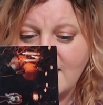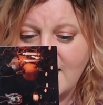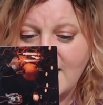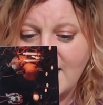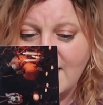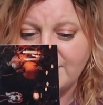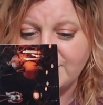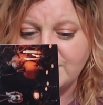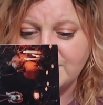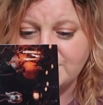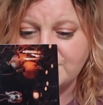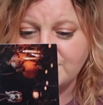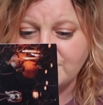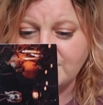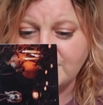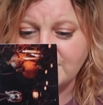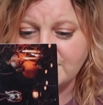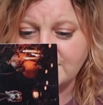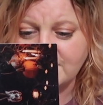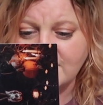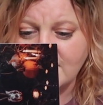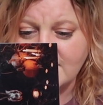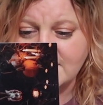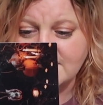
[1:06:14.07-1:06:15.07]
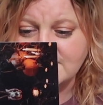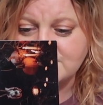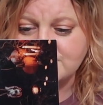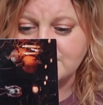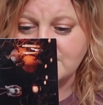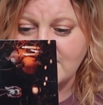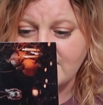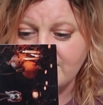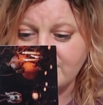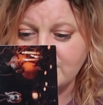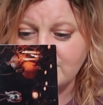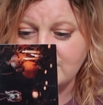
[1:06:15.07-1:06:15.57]
and the dark nights
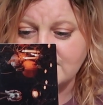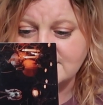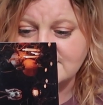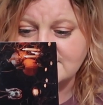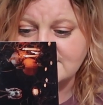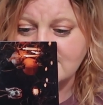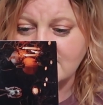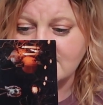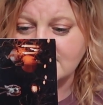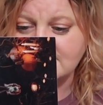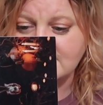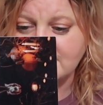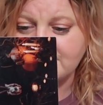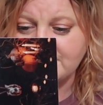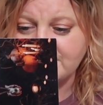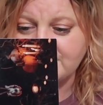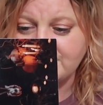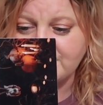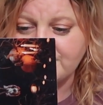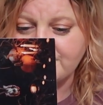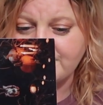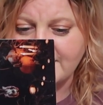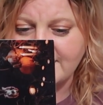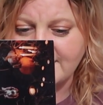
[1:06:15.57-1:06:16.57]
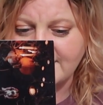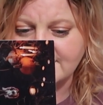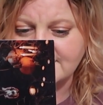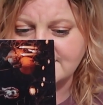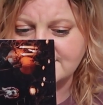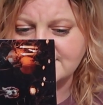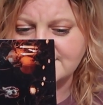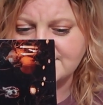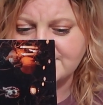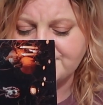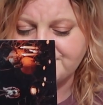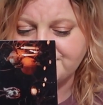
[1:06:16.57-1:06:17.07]
when everyone's tucked up in their
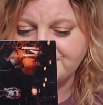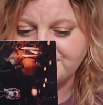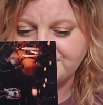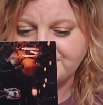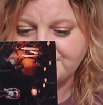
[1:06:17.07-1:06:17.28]
beds.